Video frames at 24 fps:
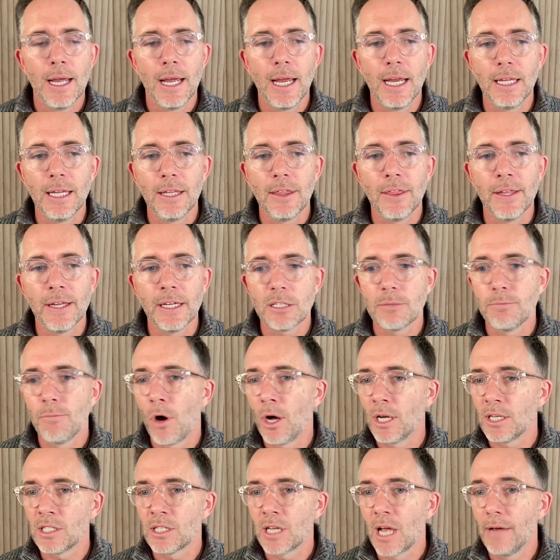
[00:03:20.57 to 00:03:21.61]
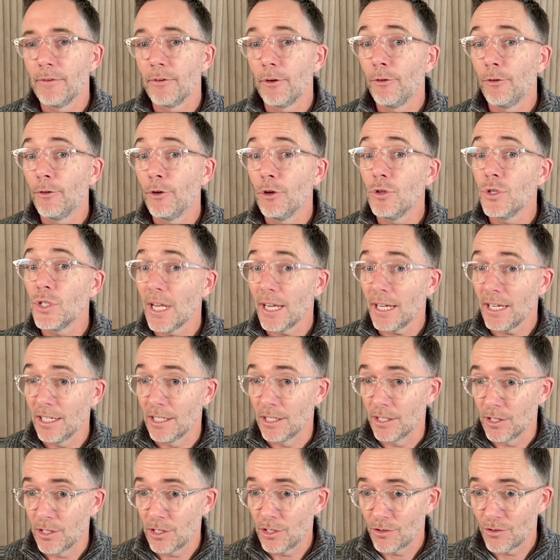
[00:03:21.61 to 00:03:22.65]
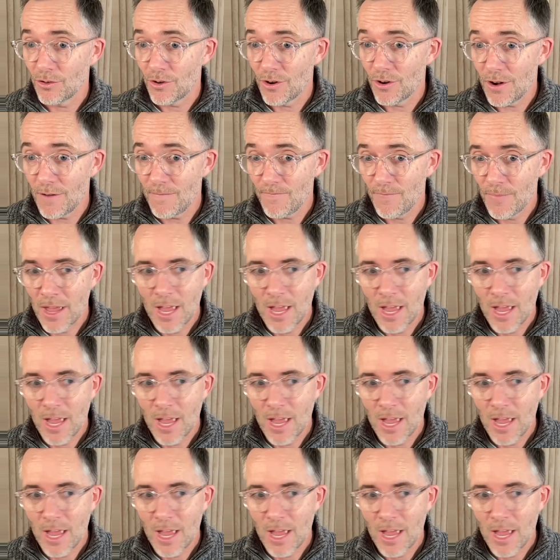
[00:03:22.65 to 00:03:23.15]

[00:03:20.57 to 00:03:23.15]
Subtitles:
he thinks might save a few seconds, right?